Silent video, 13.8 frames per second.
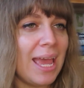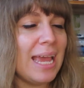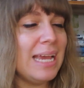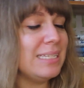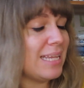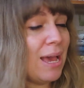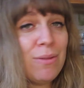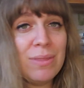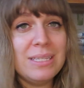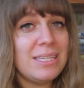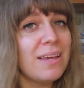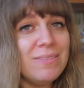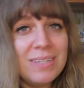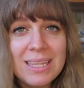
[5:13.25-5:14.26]
It's a health and
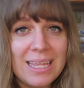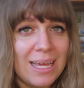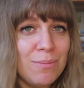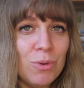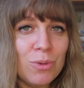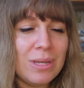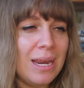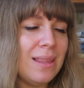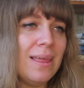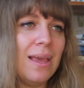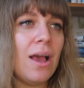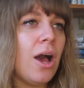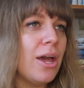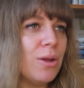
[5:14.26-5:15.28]
safety thing more than
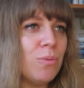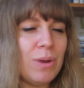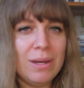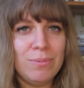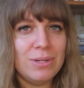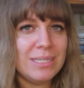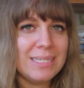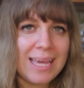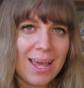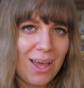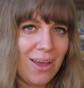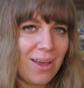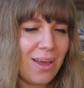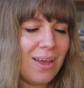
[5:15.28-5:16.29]
anything. I don't want anybody to get
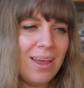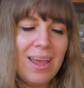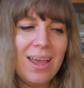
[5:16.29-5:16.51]
hurt.